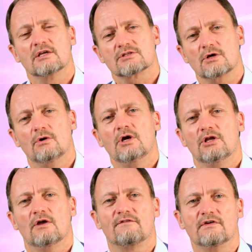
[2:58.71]
So
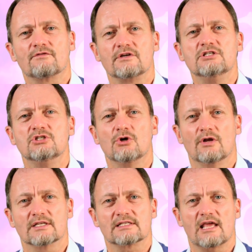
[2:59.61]
feel free to
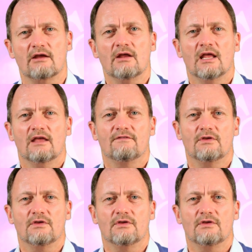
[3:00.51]
join us there if